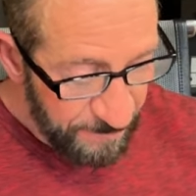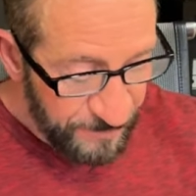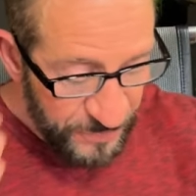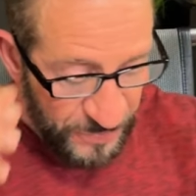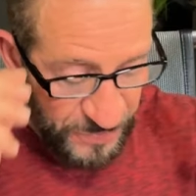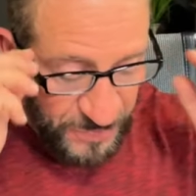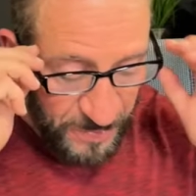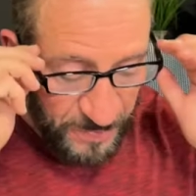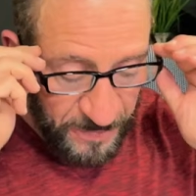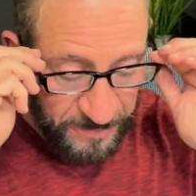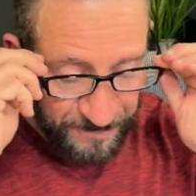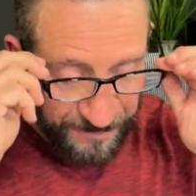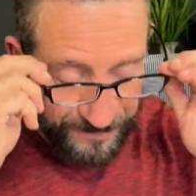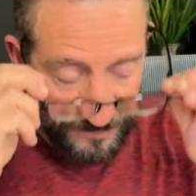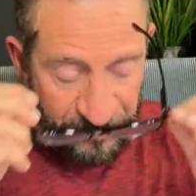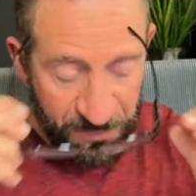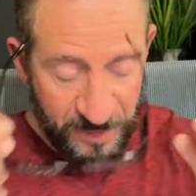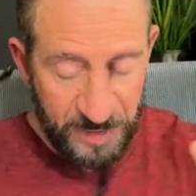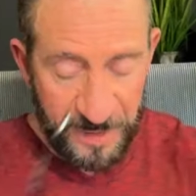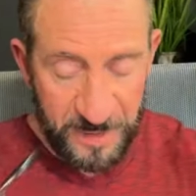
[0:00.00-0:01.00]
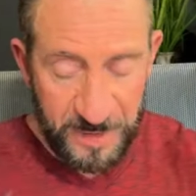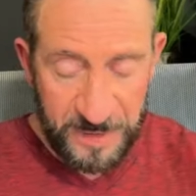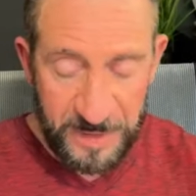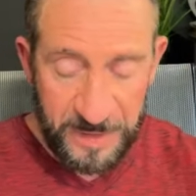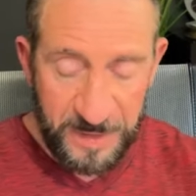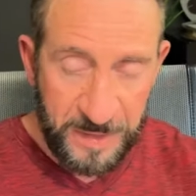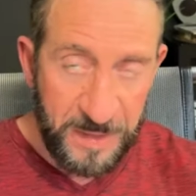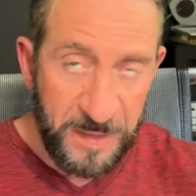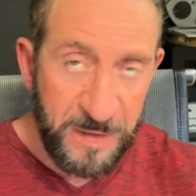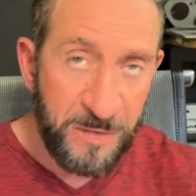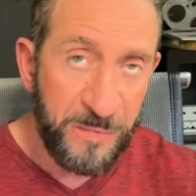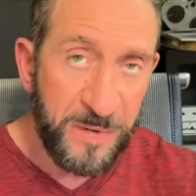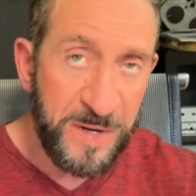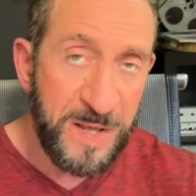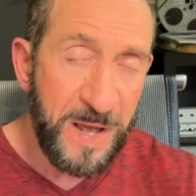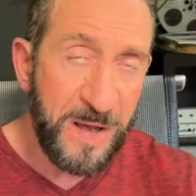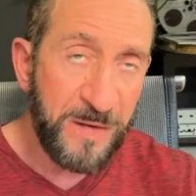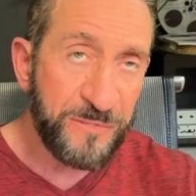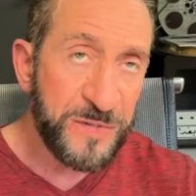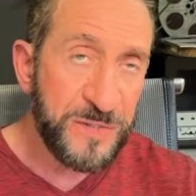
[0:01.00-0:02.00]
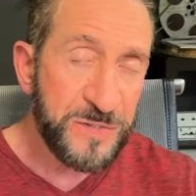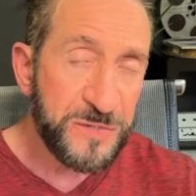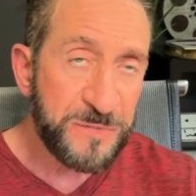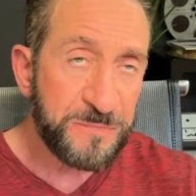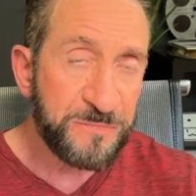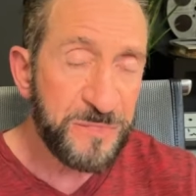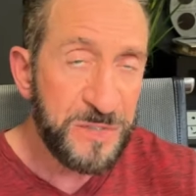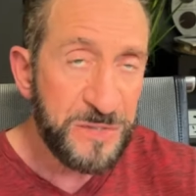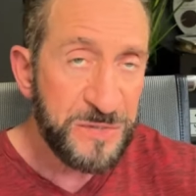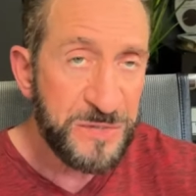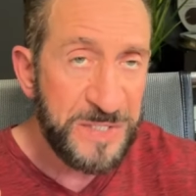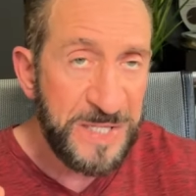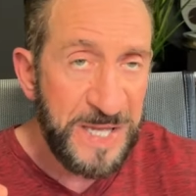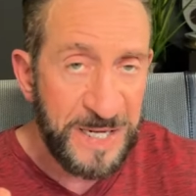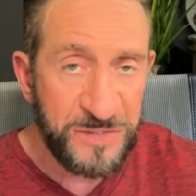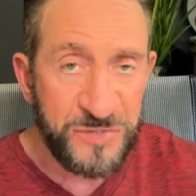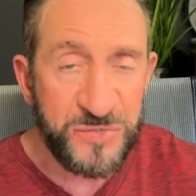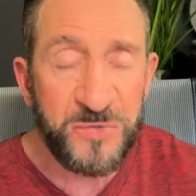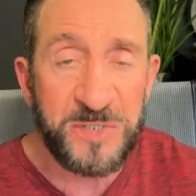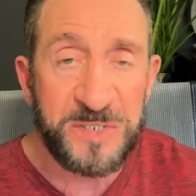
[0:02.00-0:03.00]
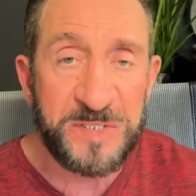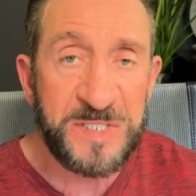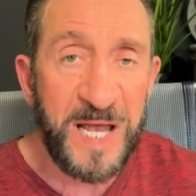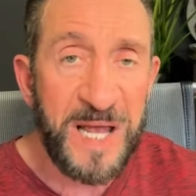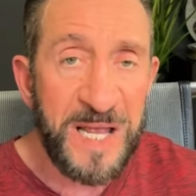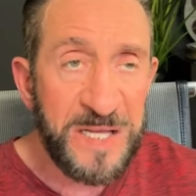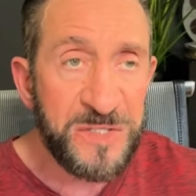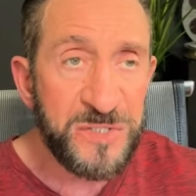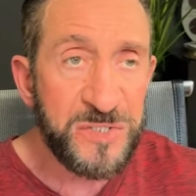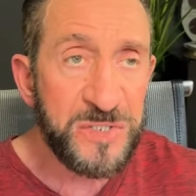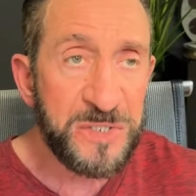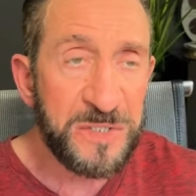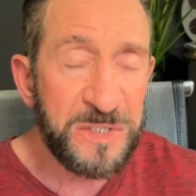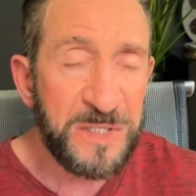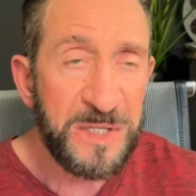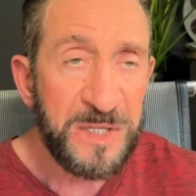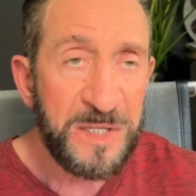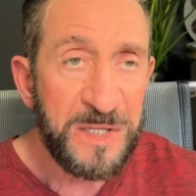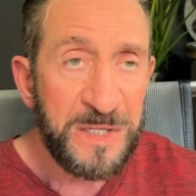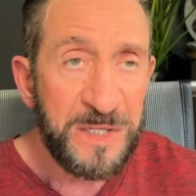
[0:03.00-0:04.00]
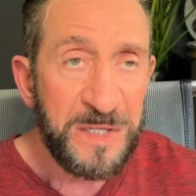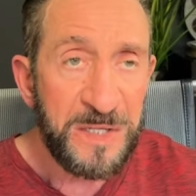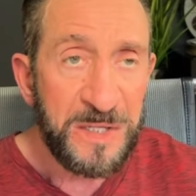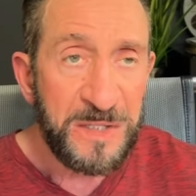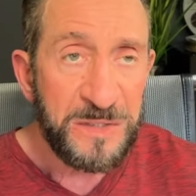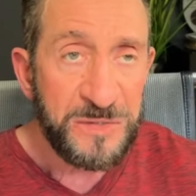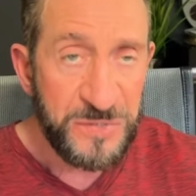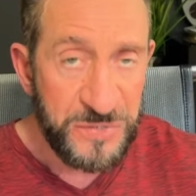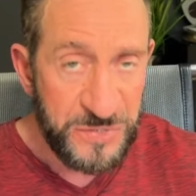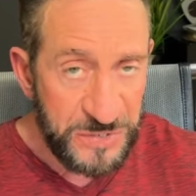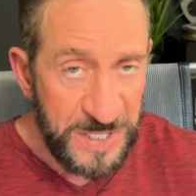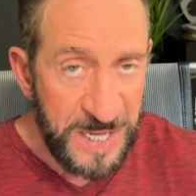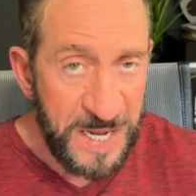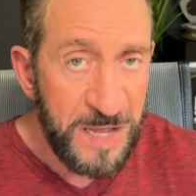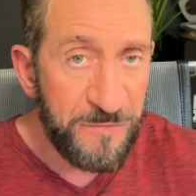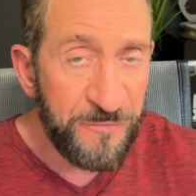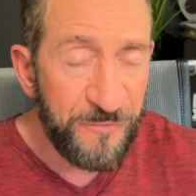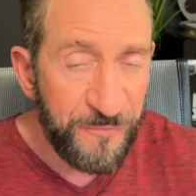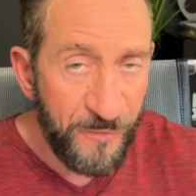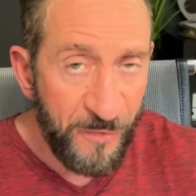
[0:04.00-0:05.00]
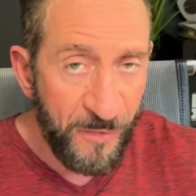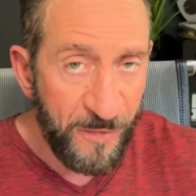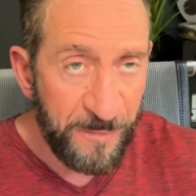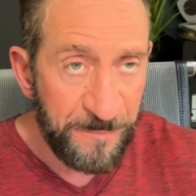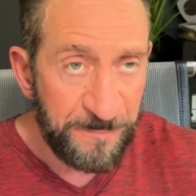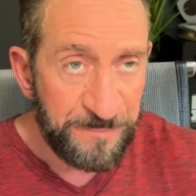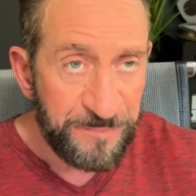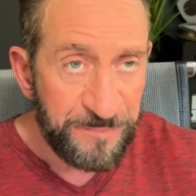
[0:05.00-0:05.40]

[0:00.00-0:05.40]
So, here we have this, this exhortation to stand firm.